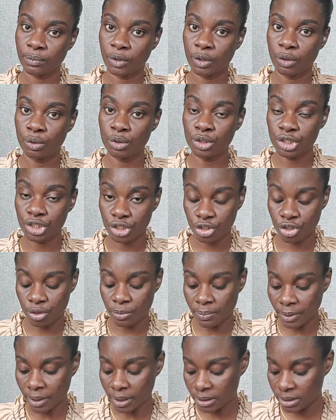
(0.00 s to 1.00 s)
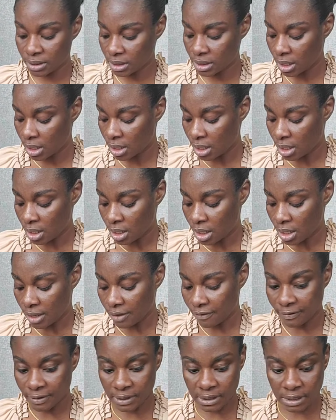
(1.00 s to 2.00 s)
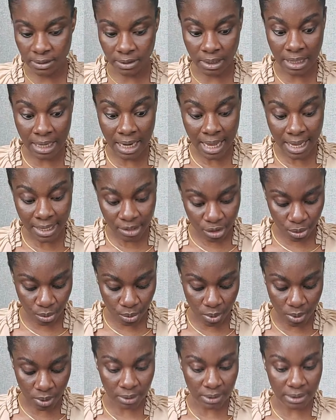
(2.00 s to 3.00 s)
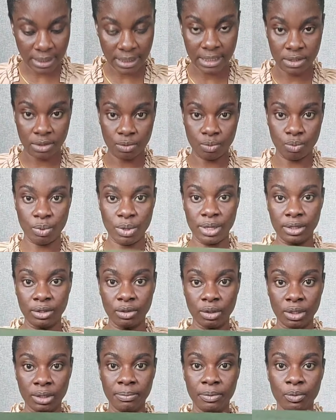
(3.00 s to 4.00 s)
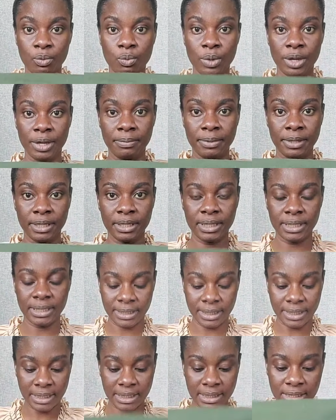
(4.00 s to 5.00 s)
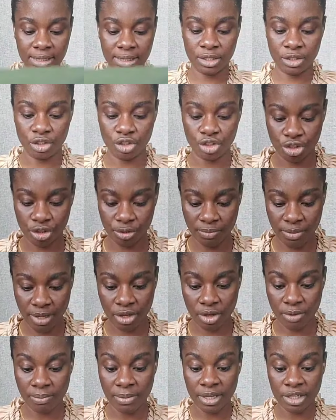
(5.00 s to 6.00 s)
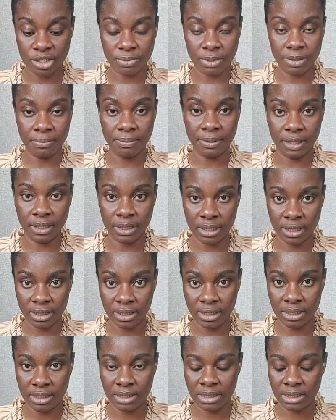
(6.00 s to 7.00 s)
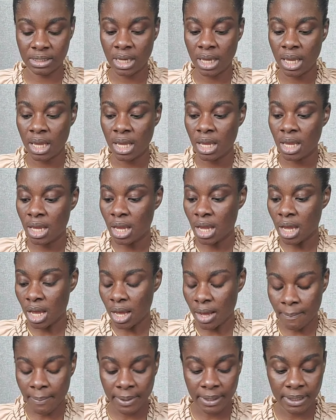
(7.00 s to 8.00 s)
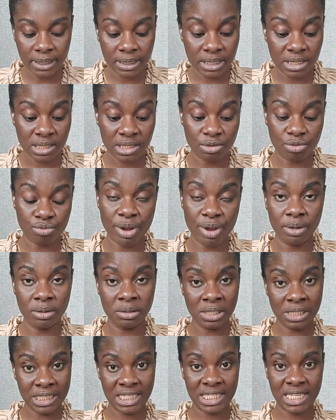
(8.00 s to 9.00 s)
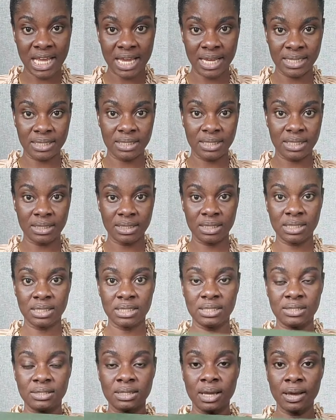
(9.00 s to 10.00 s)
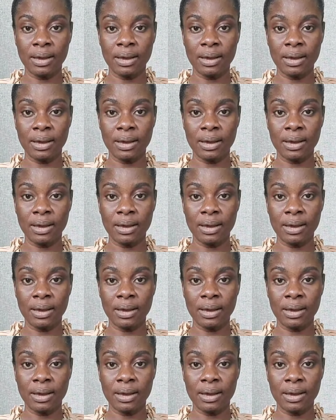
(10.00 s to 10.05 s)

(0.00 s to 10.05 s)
cushion you bought, if it's a large one that is gonna be way bigger than this, you should make your measurement bigger than this. But this is a regular size. This is